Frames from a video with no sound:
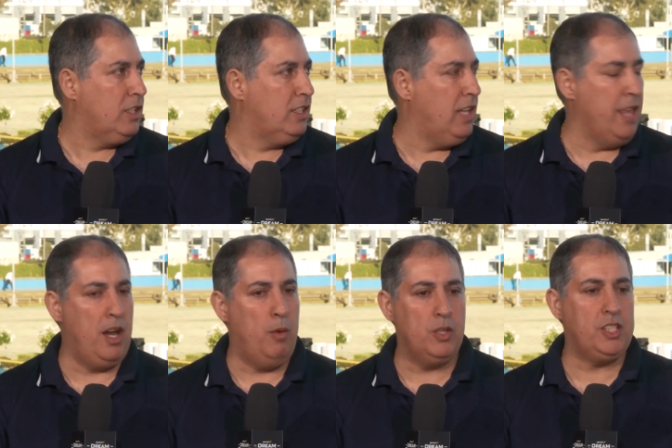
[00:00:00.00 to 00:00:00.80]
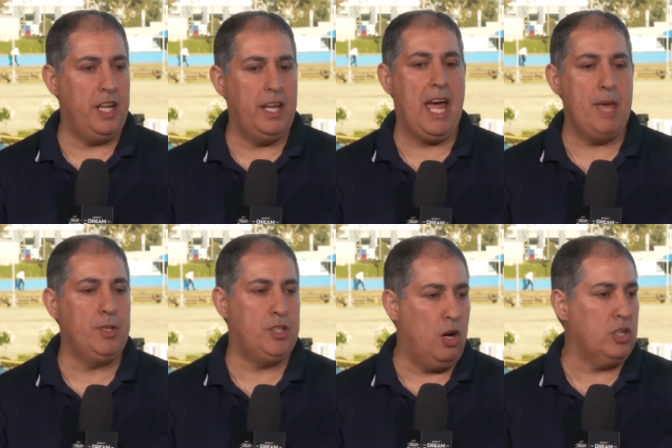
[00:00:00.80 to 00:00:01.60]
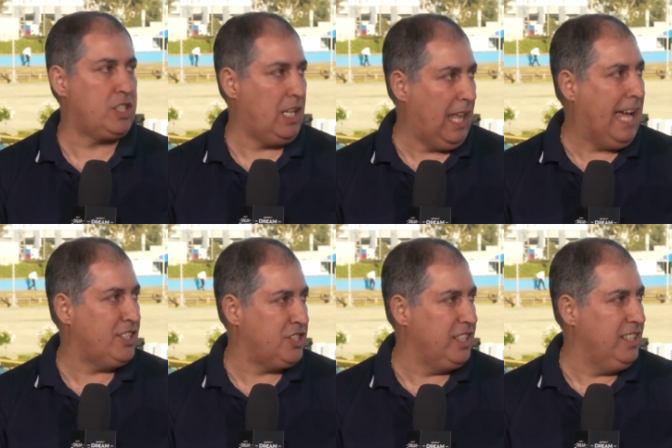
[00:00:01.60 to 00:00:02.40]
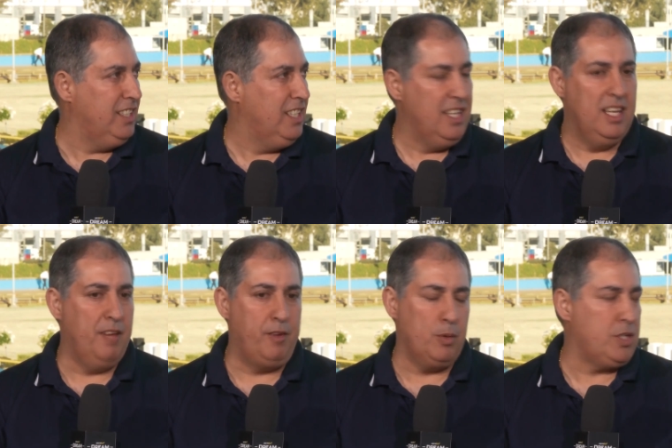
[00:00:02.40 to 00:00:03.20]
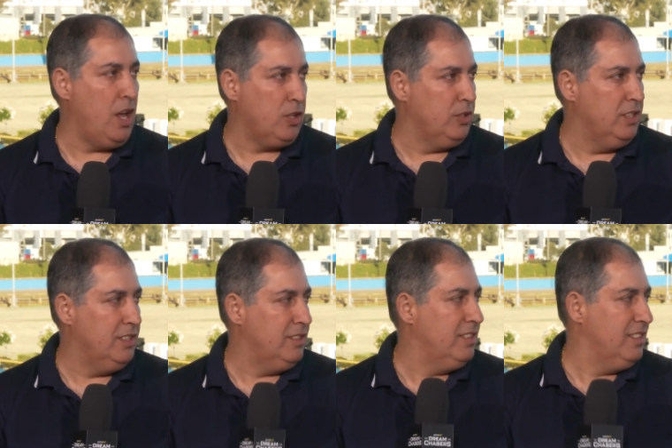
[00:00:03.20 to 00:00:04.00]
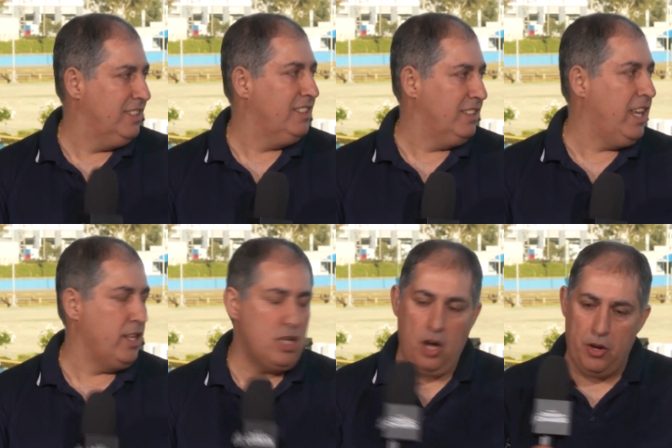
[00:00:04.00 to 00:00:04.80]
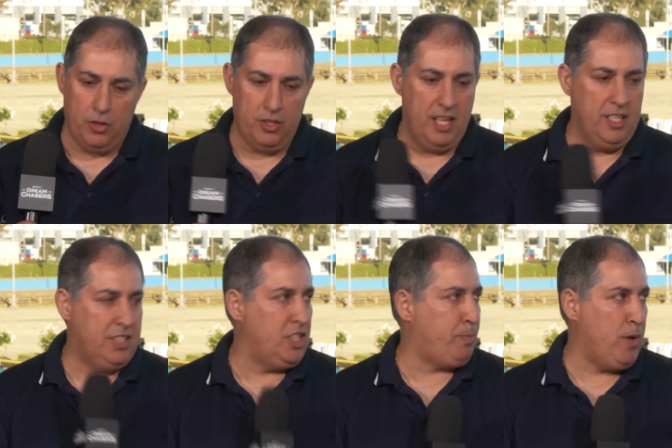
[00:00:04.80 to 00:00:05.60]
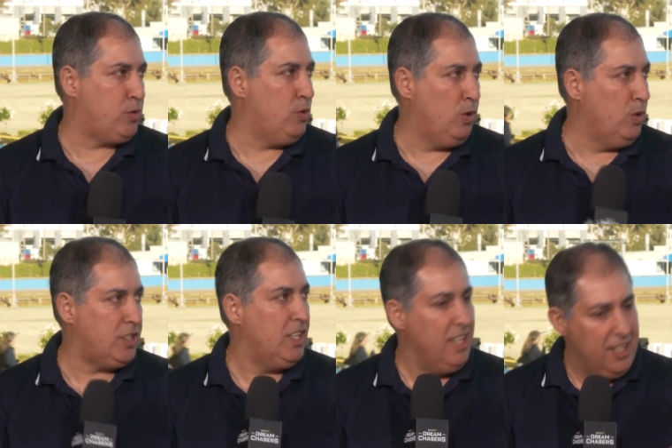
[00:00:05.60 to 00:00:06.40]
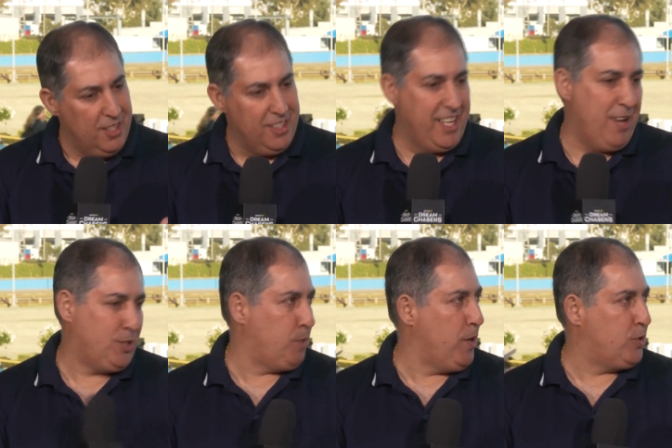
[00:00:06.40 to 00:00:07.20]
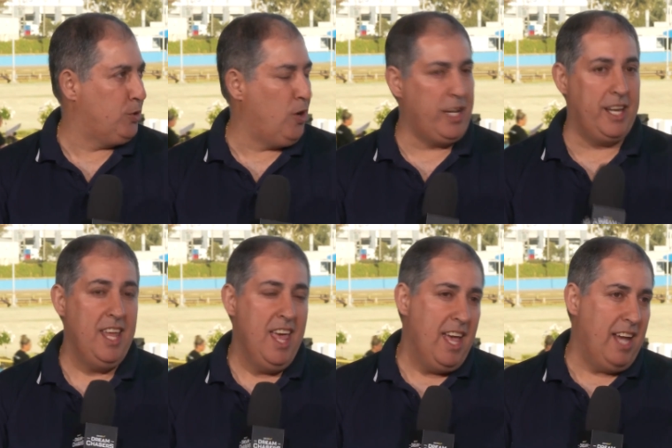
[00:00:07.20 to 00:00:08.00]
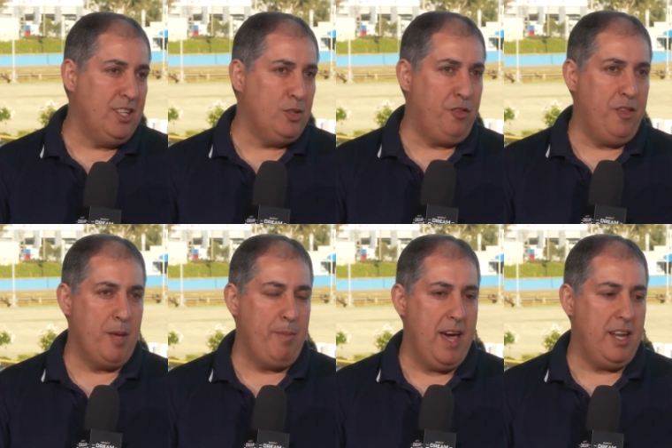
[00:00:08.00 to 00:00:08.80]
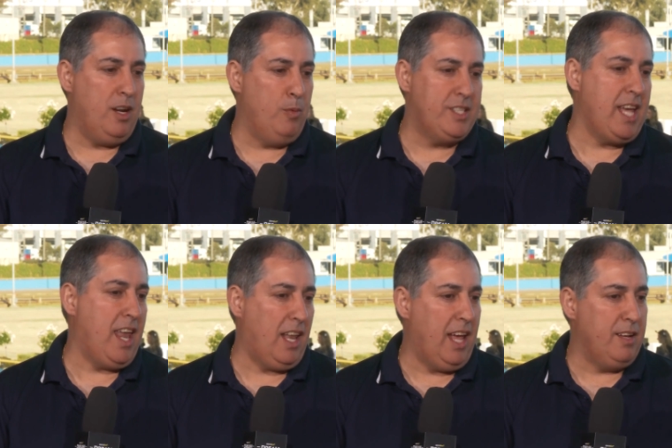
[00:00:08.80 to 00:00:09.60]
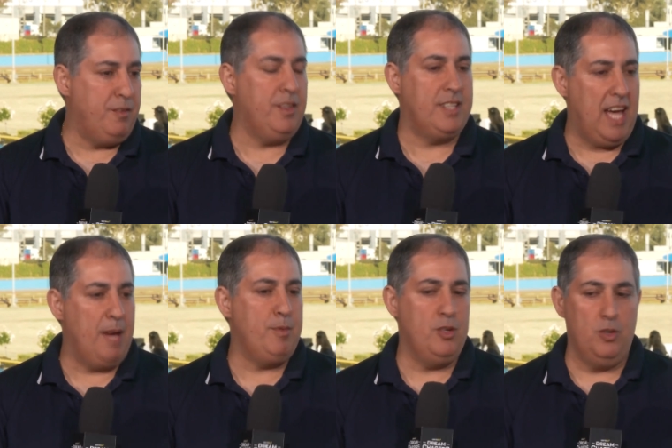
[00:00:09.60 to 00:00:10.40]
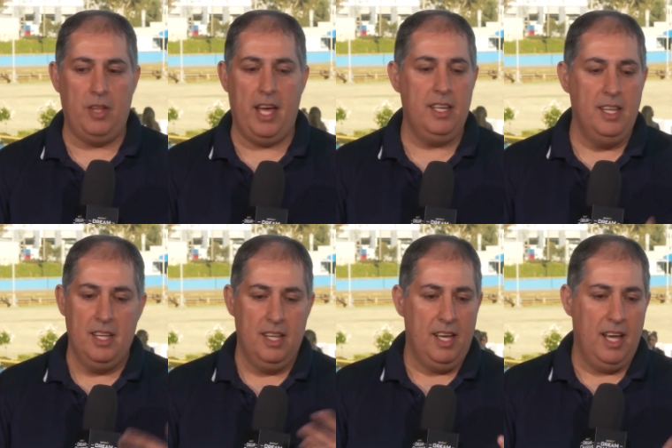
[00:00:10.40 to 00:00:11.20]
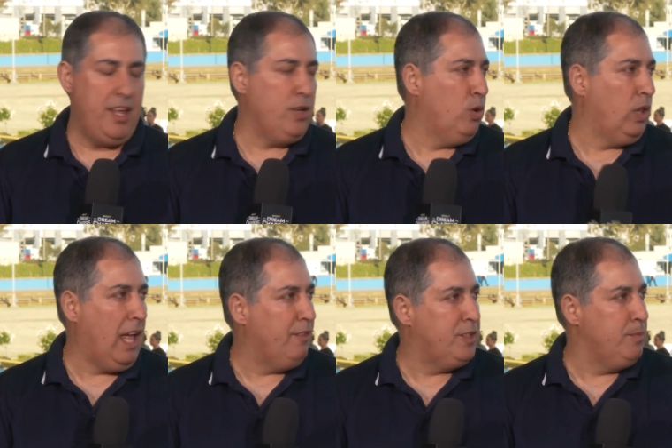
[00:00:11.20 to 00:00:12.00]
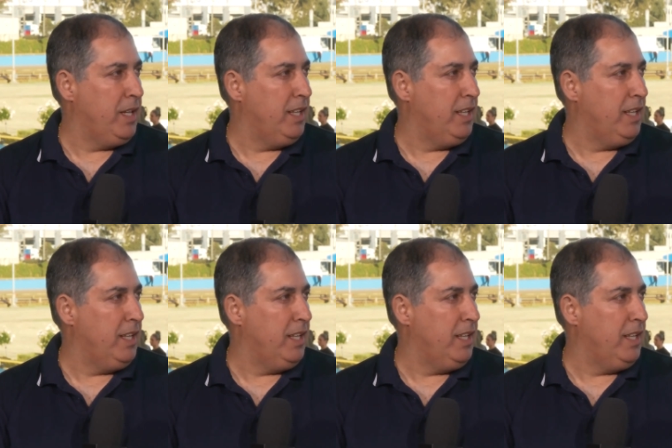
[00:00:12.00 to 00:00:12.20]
yeah. and that I wasn't going to name a dog Schillaci yeah. if he was no good. Got to give it a good name. Yeah, you got to. It's a special horse. Now it's a special dog, and and the good thing about it, I went to Adelaide for the Derby and all that and they all loved him there.